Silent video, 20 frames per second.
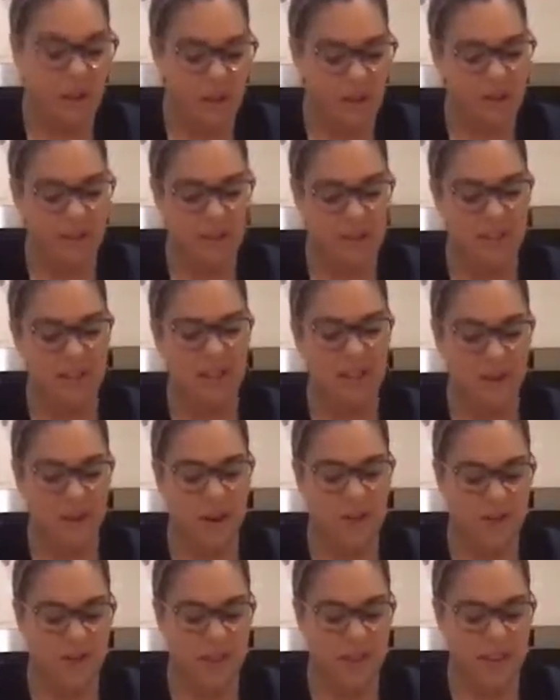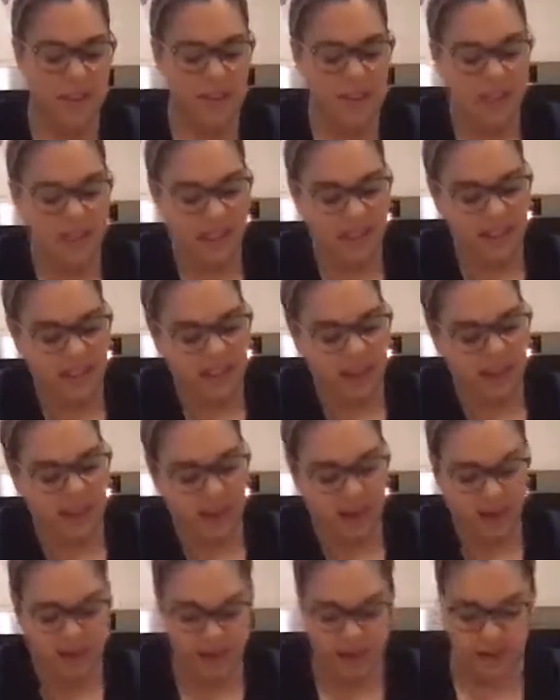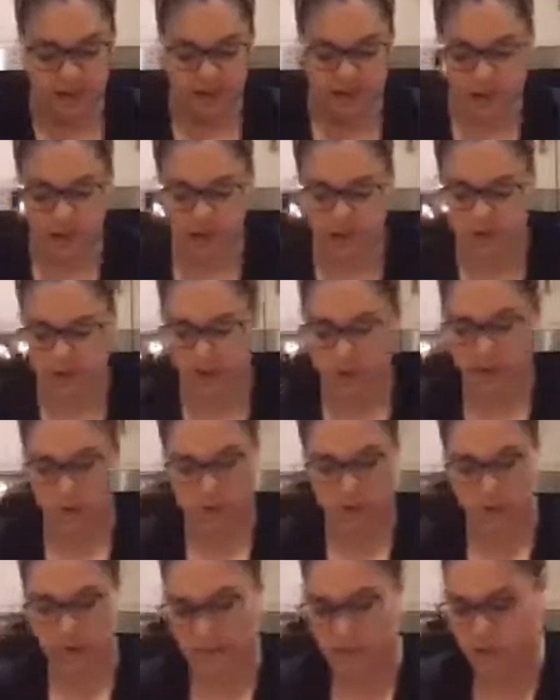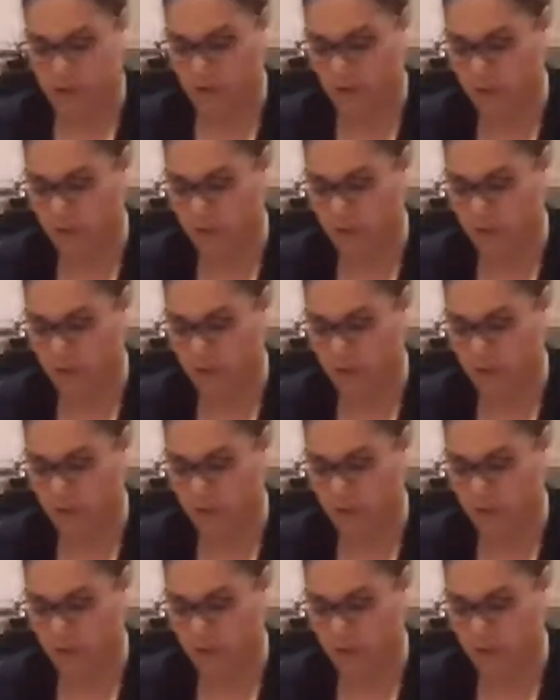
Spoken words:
which is what everybody needs in their life. Me on